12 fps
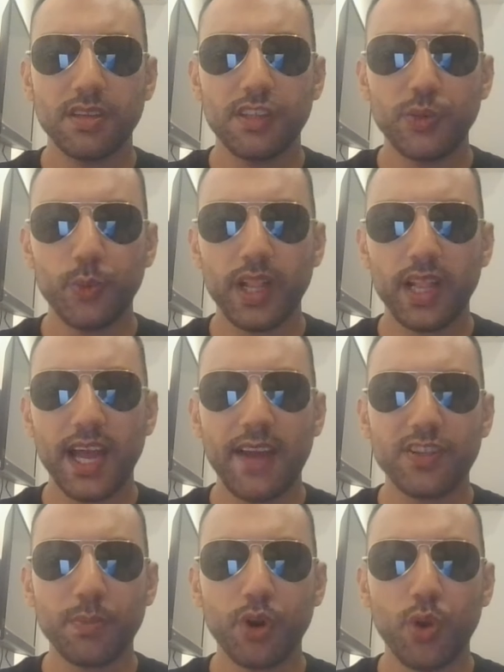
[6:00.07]
You will have
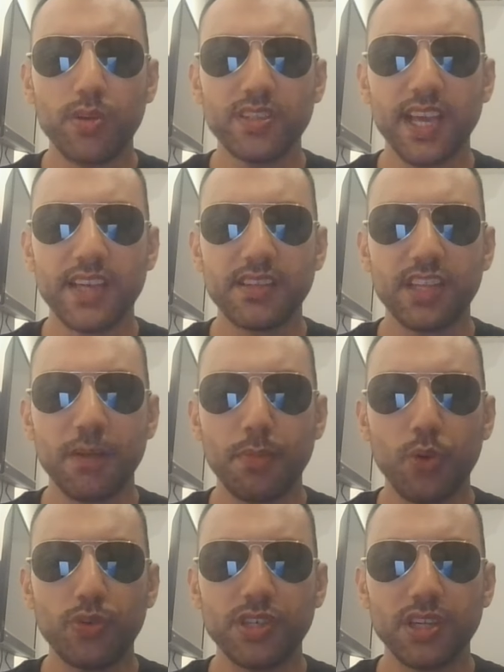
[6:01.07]
to process the
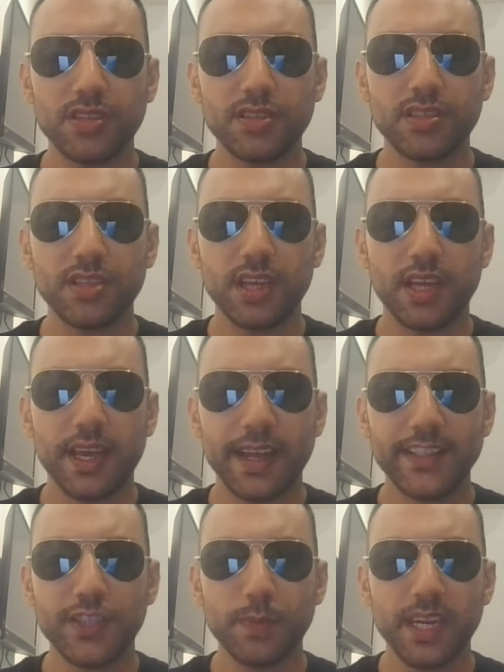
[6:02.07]
emotions
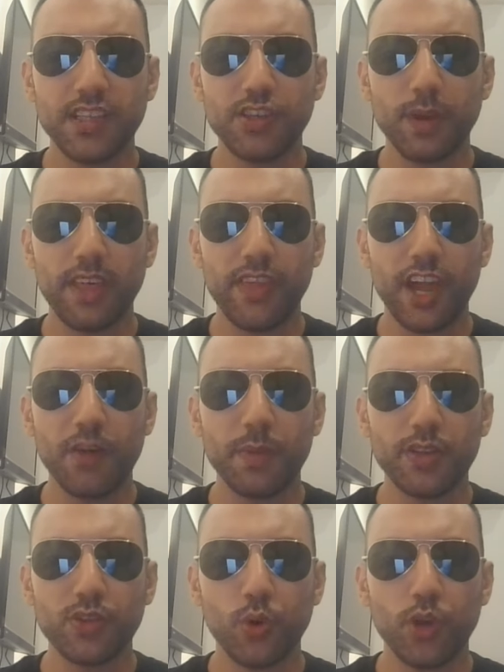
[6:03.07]
and speak to a
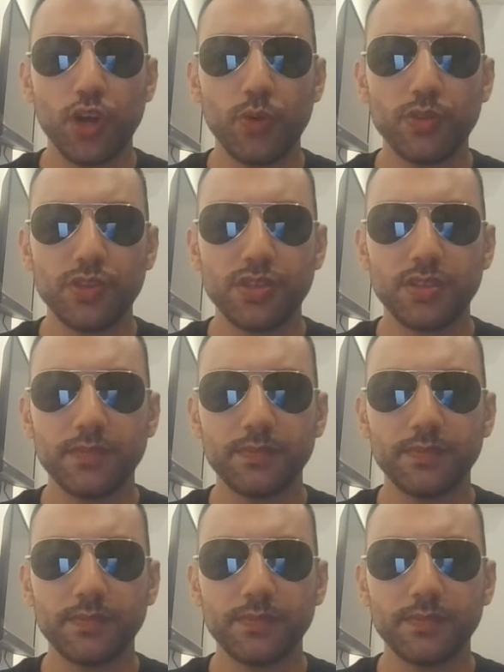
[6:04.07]
therapist or coach.